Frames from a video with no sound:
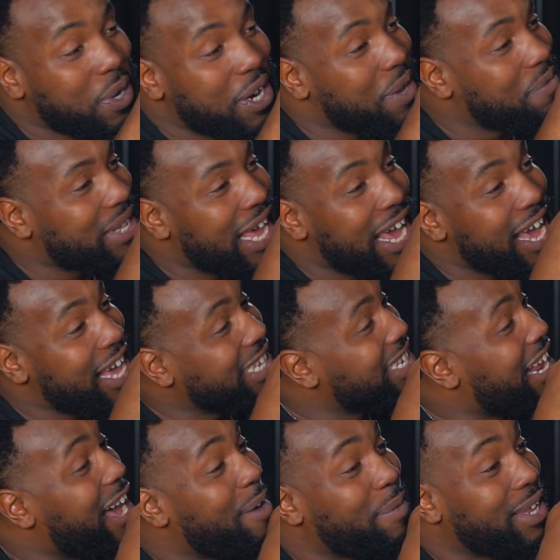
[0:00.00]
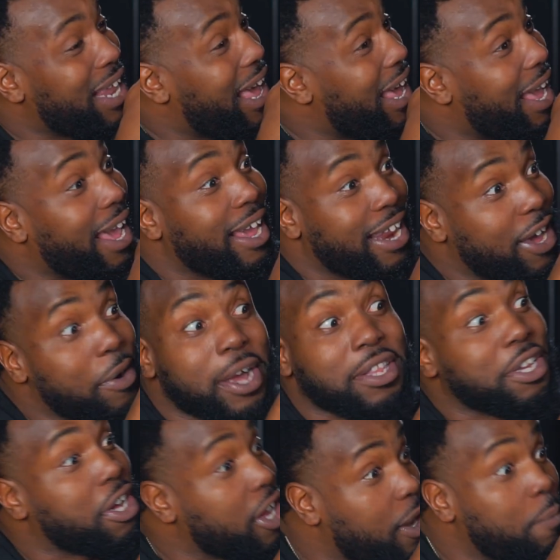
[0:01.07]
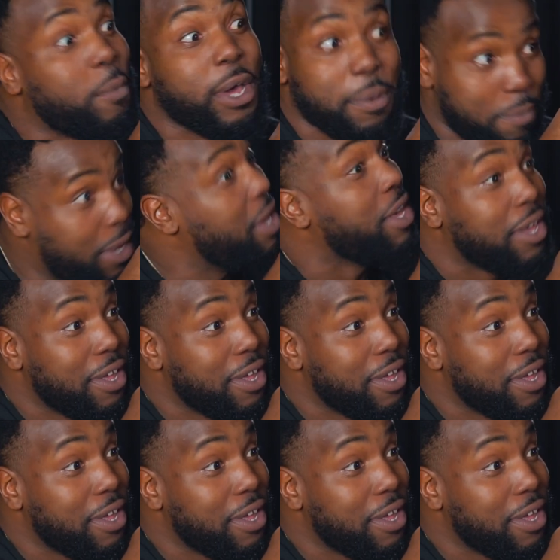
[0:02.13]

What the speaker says: of them things, and I be like, hey, they want to come with me.